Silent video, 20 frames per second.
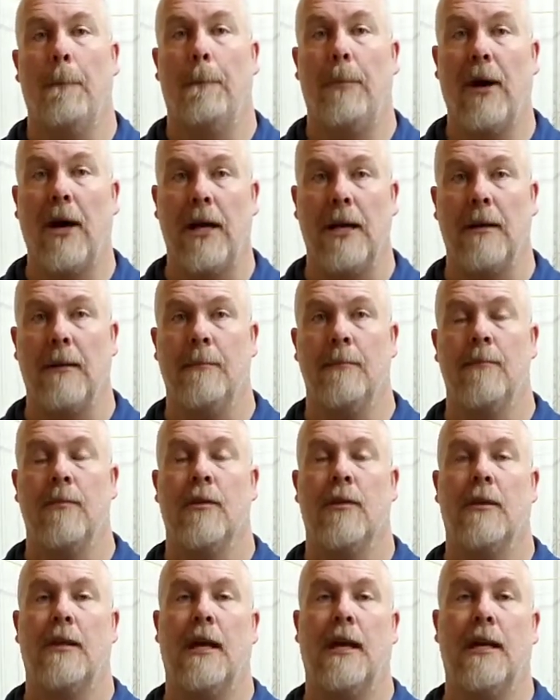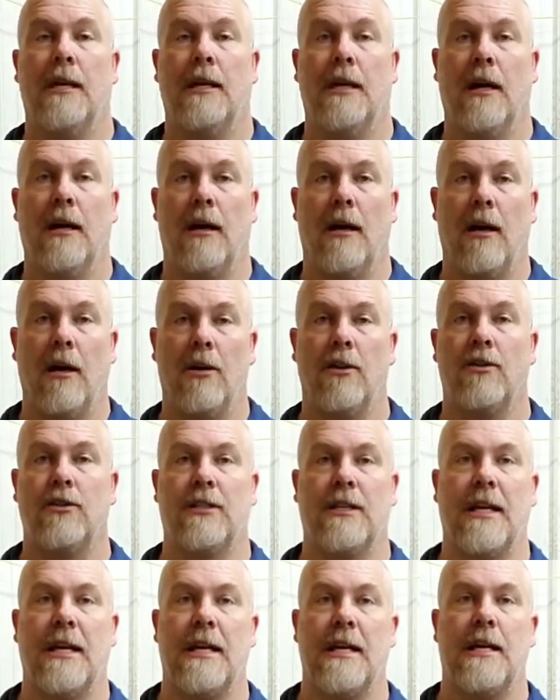but they
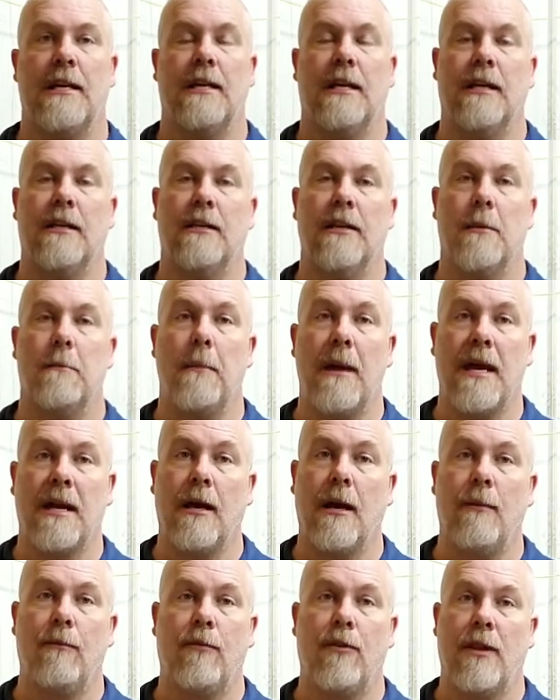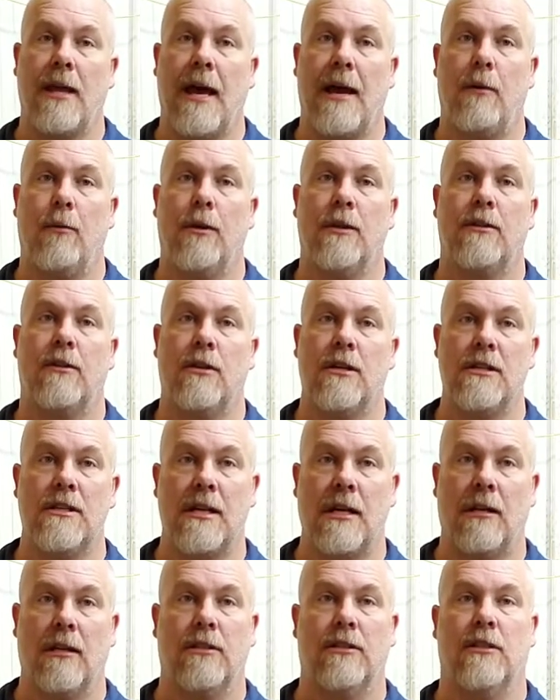understand and can make up for that with their
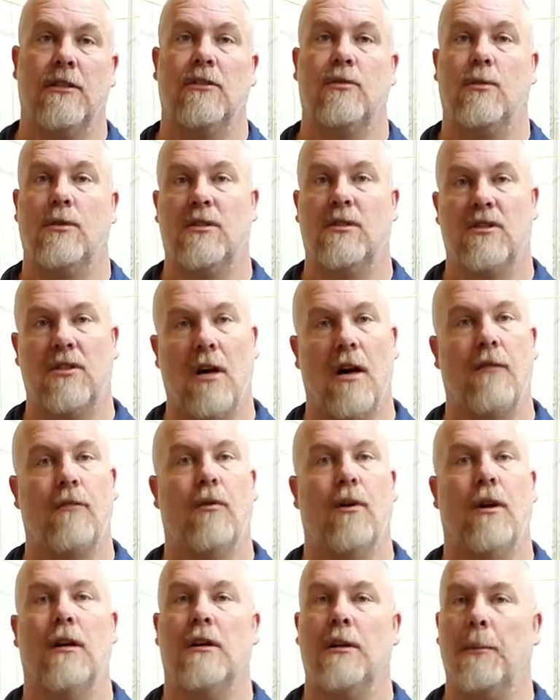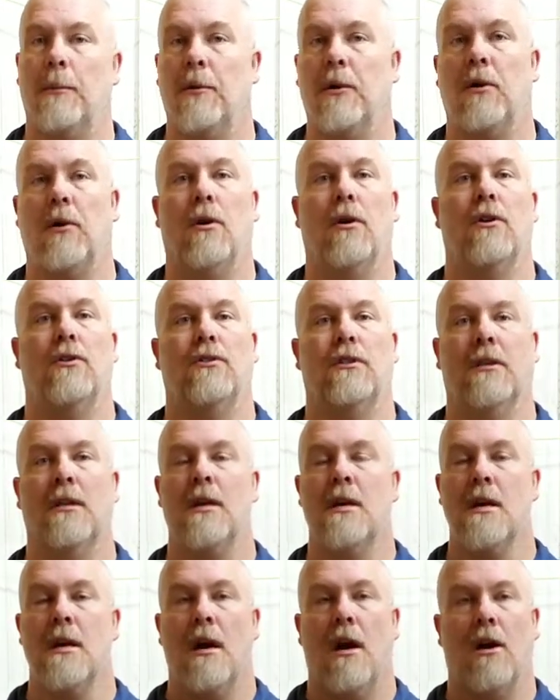intelligence with software and computers and
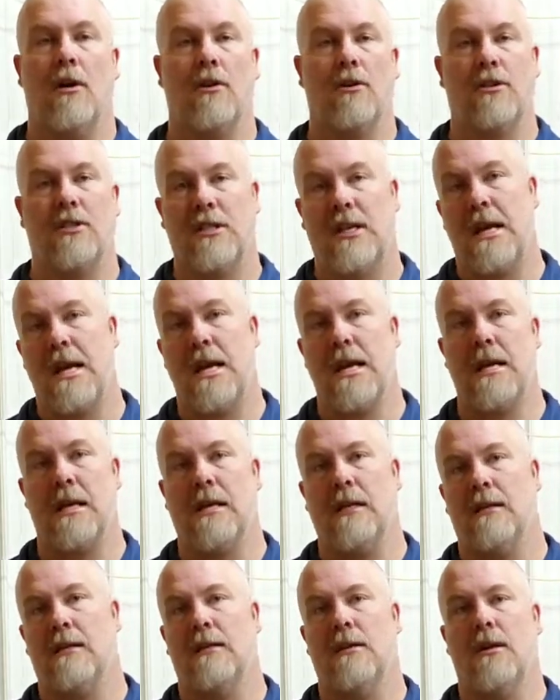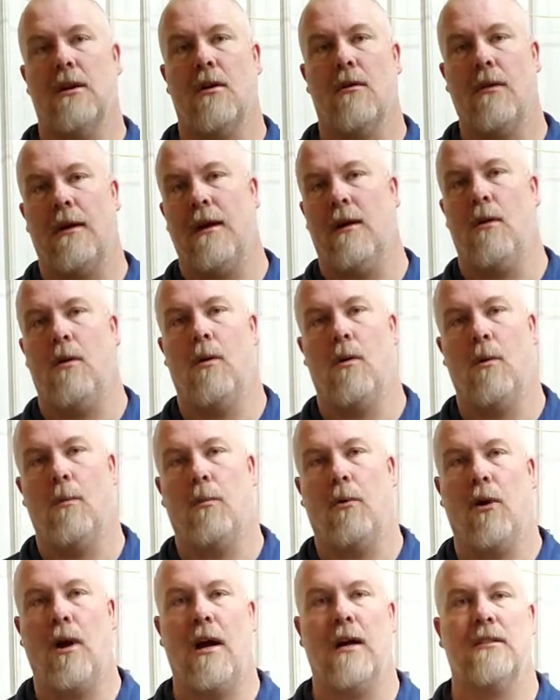understanding that whole
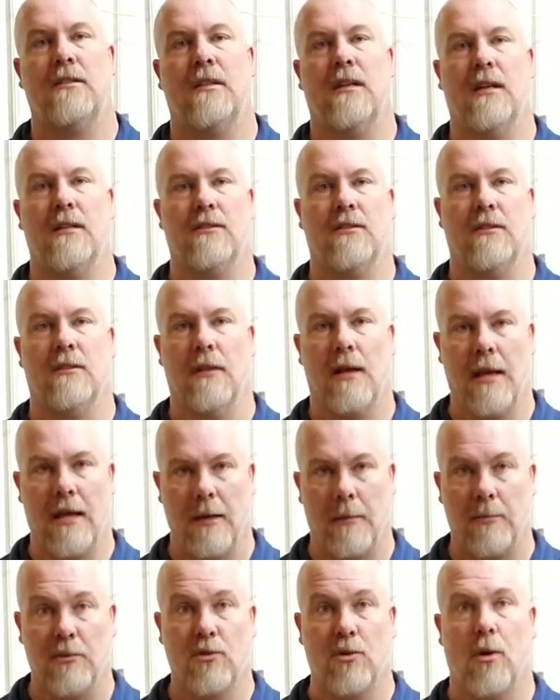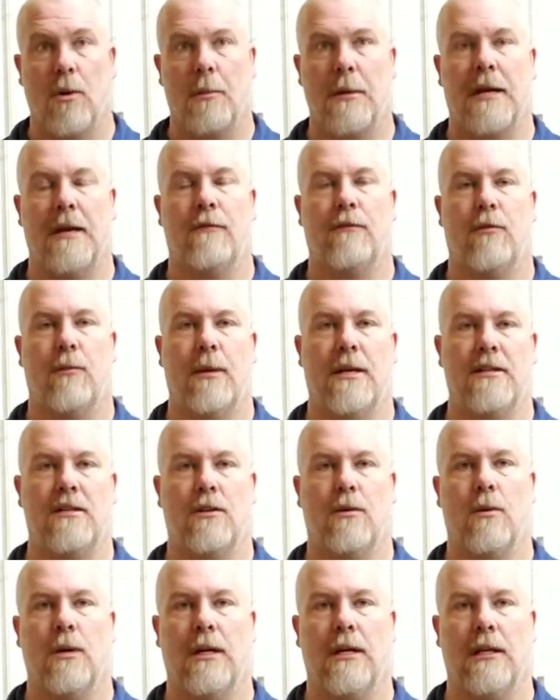process and absorbing
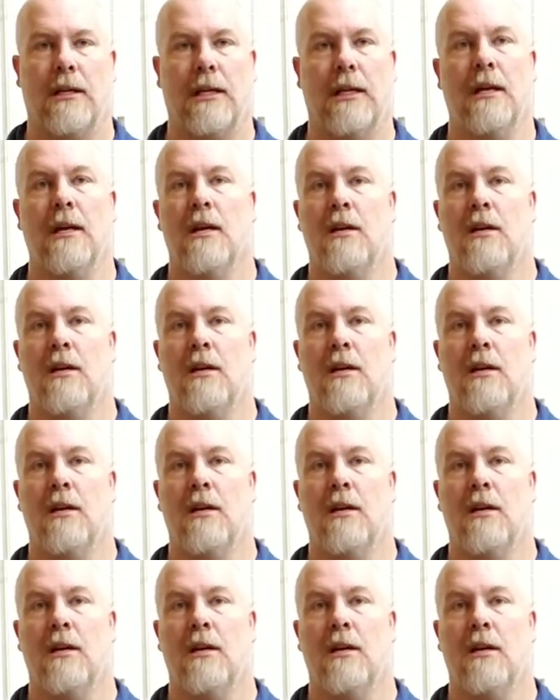information quickly.